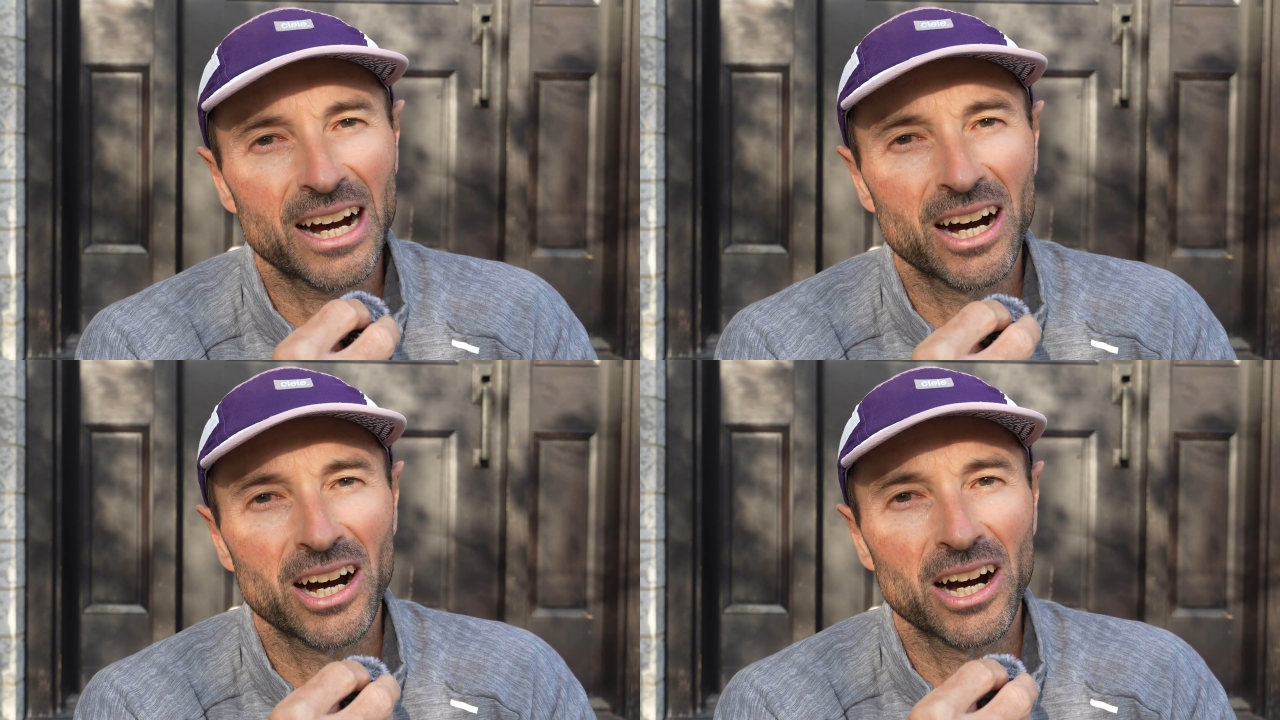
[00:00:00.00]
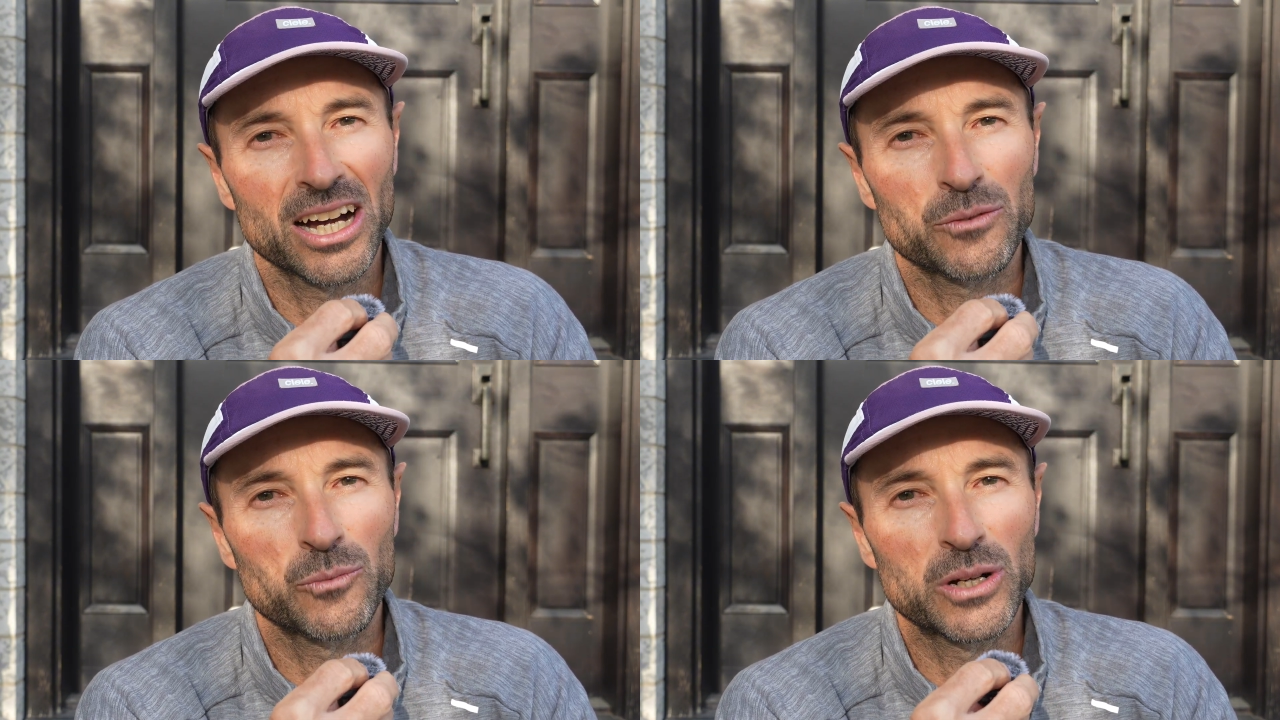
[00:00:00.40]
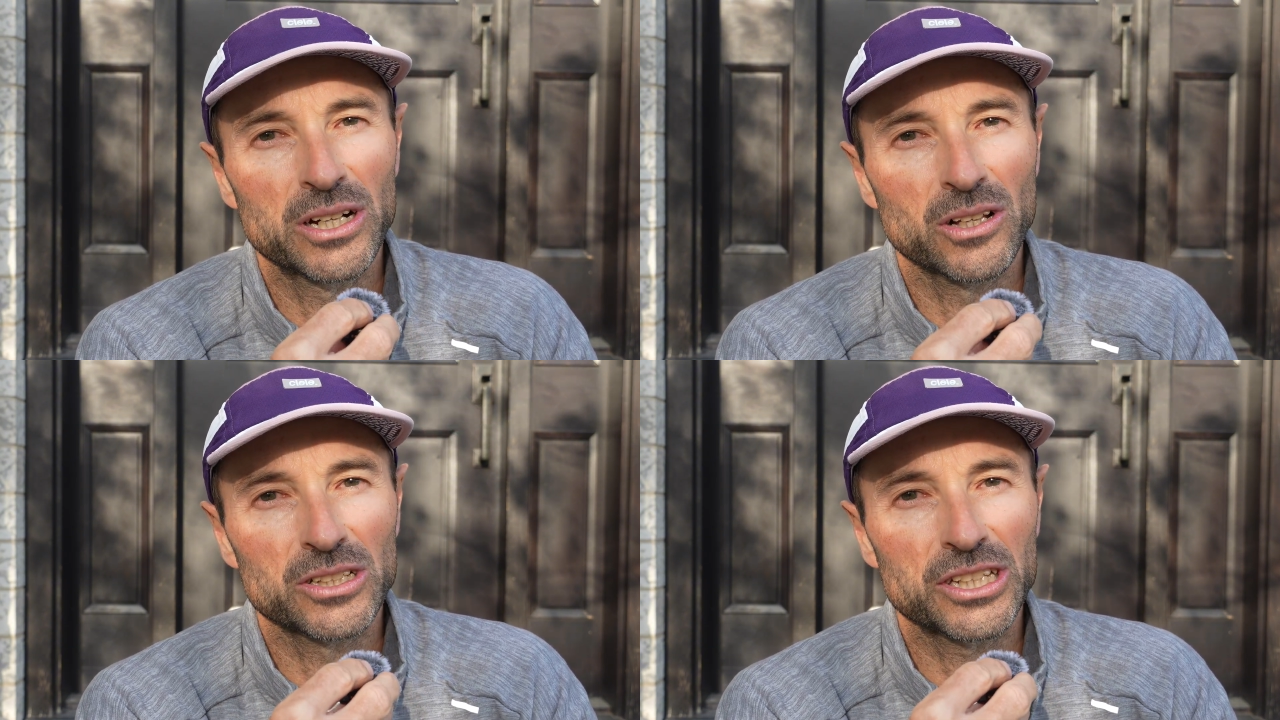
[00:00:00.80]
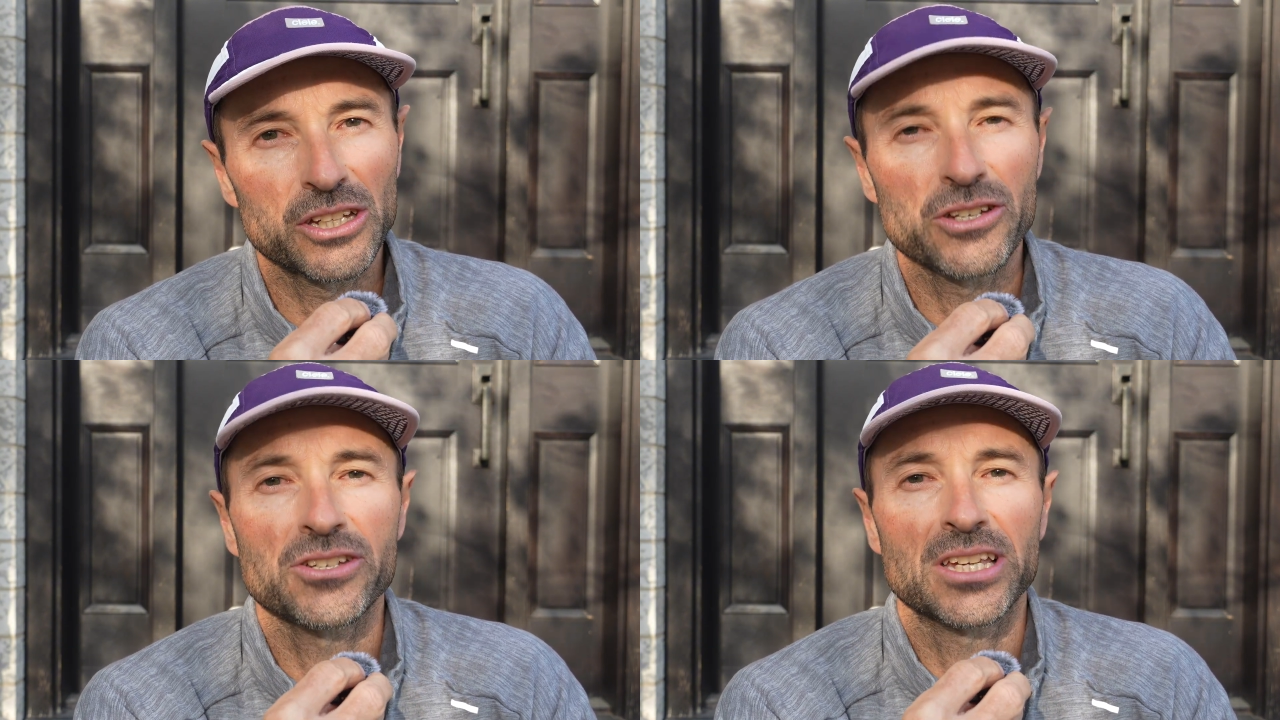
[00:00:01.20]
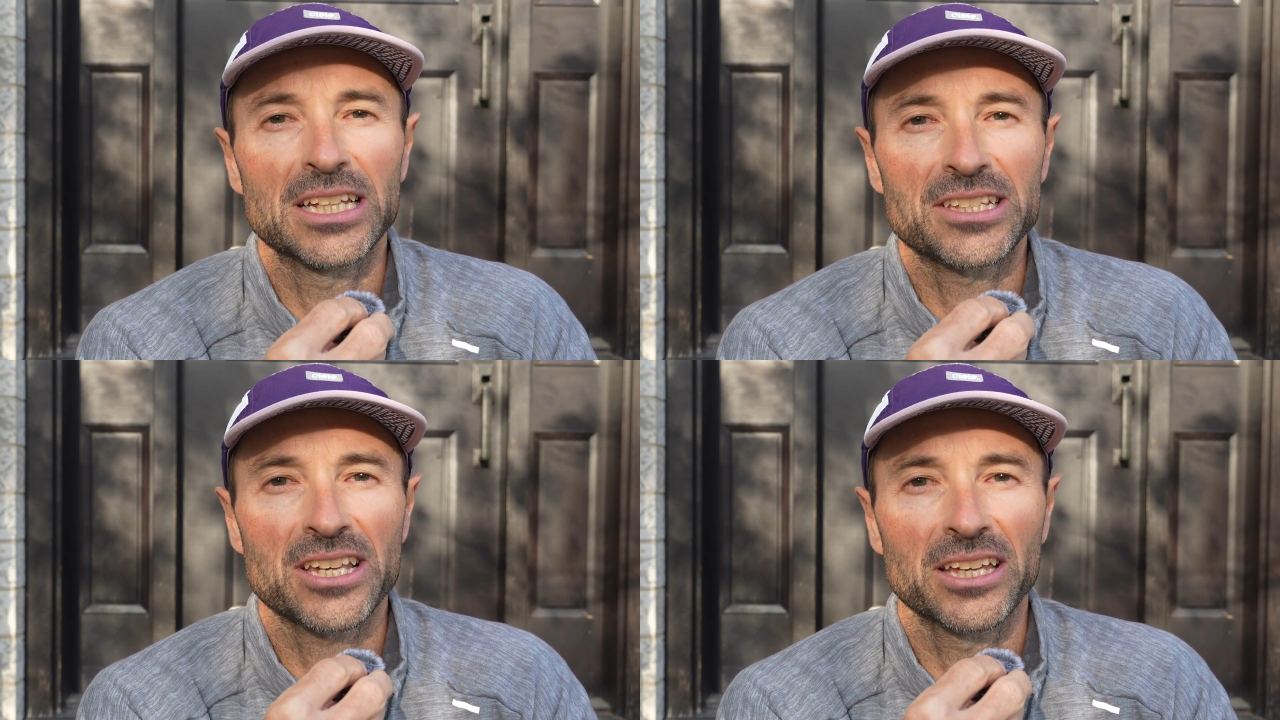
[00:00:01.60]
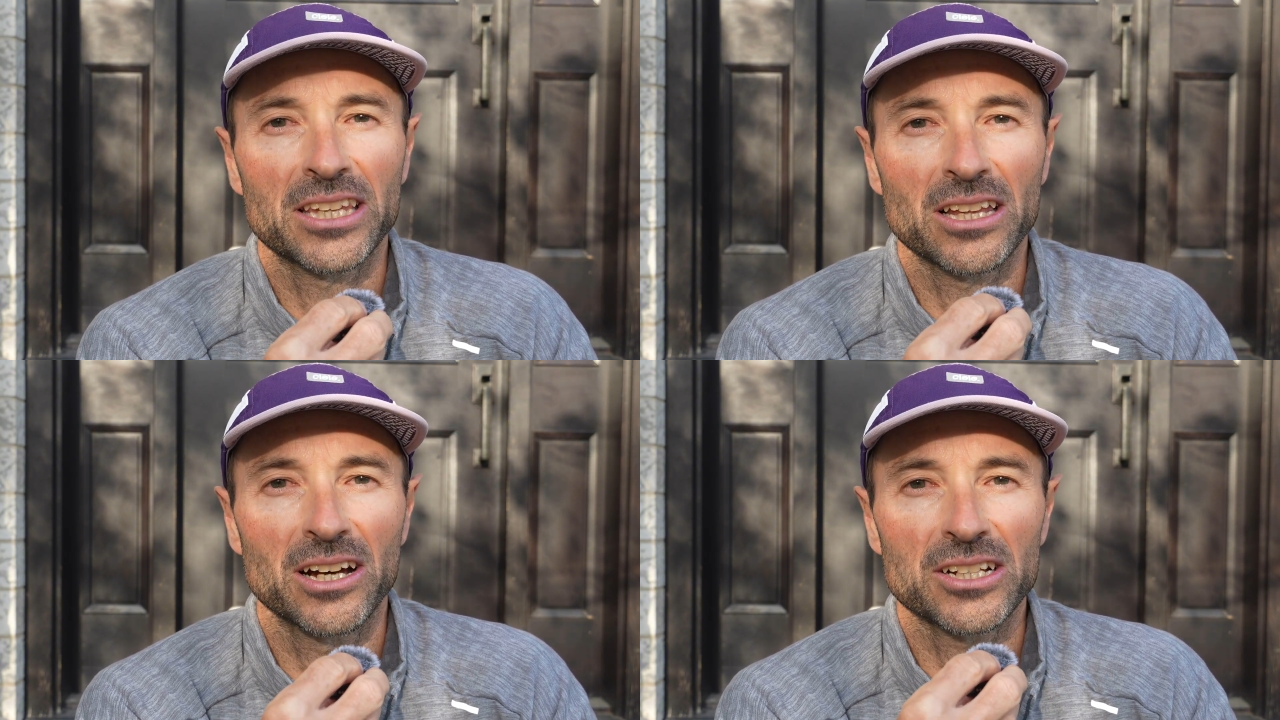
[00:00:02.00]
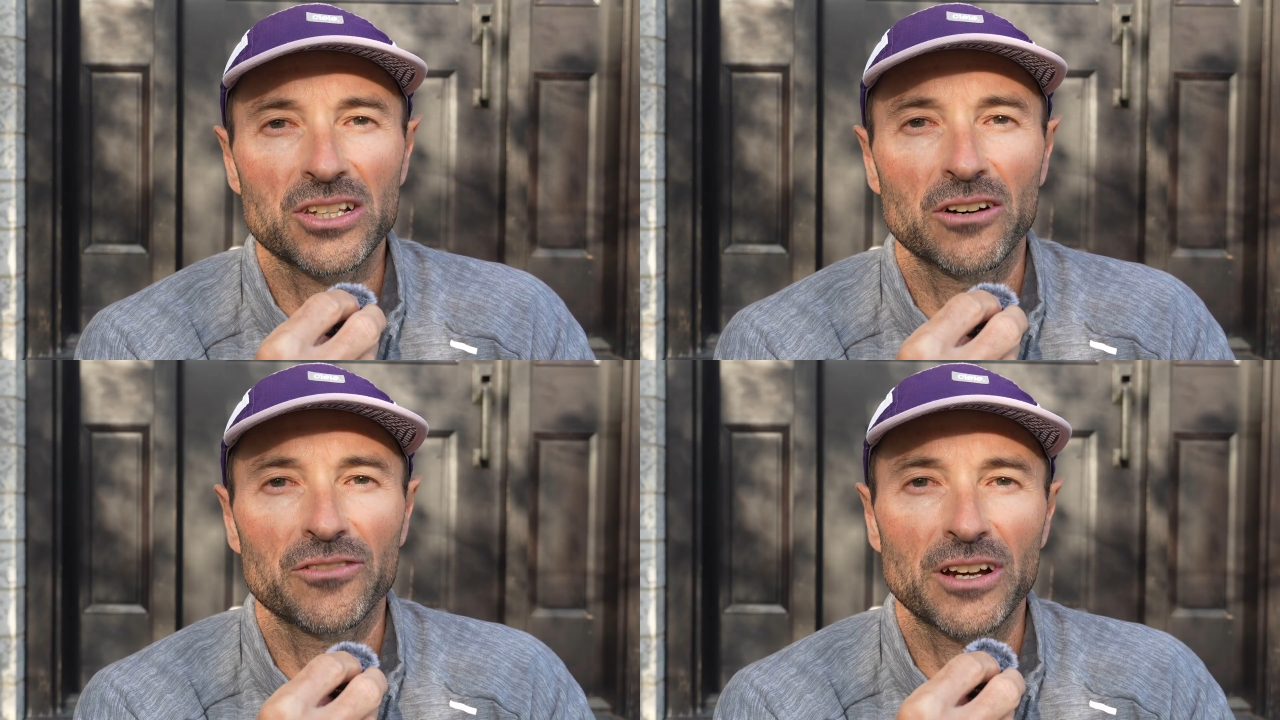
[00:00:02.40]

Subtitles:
I will usually turn the light off